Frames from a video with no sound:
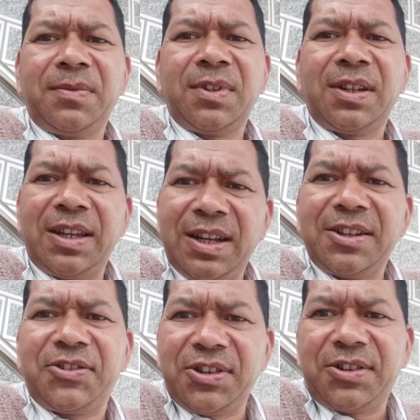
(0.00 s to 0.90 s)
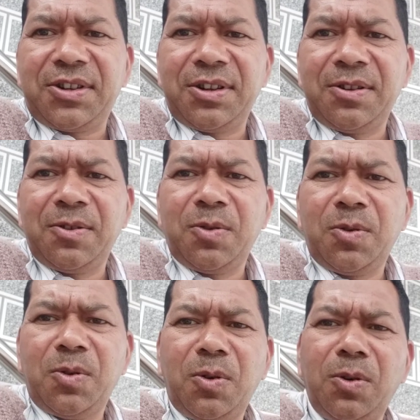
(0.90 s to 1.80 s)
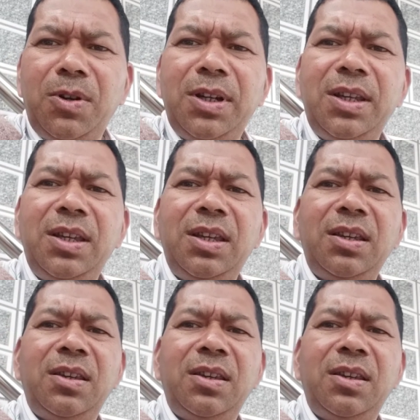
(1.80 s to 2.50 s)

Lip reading: can exist only